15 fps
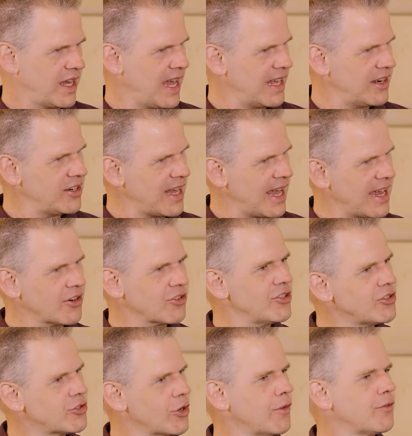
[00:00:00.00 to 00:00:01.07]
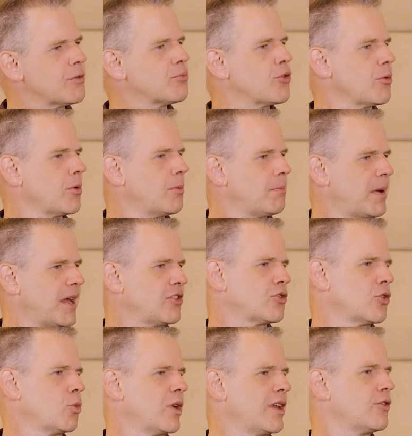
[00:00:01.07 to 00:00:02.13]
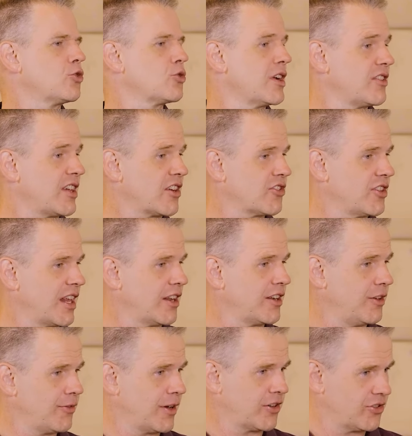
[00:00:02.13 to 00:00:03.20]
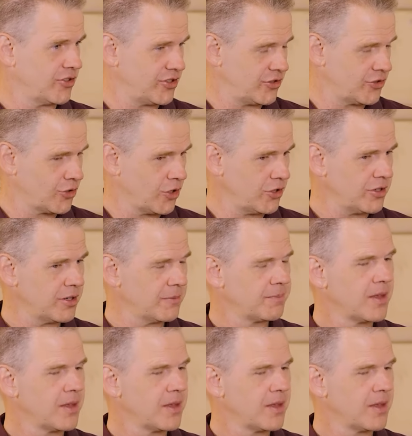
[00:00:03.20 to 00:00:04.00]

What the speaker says: Can it actually solve the problem based on whatever transactionality functions it's got?